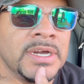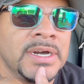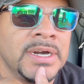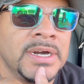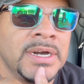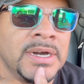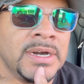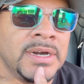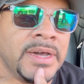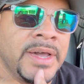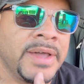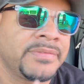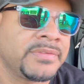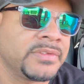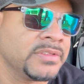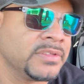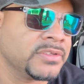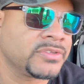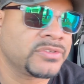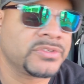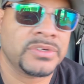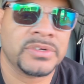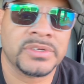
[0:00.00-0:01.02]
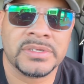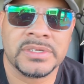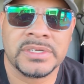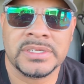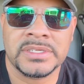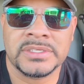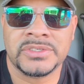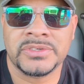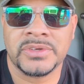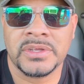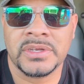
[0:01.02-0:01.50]
after this truck
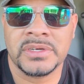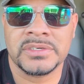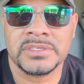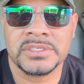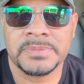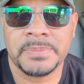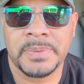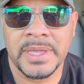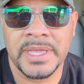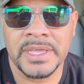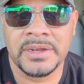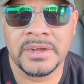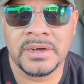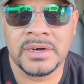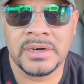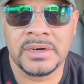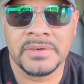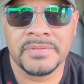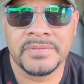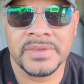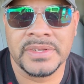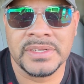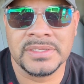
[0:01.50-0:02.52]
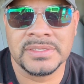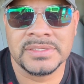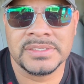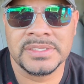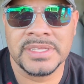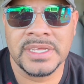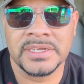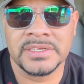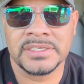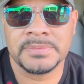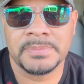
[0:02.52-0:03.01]
and trailer is paid off and this
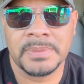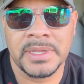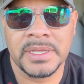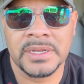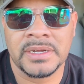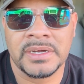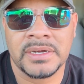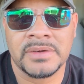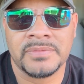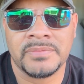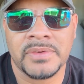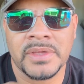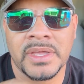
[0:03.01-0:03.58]
debt is paid off.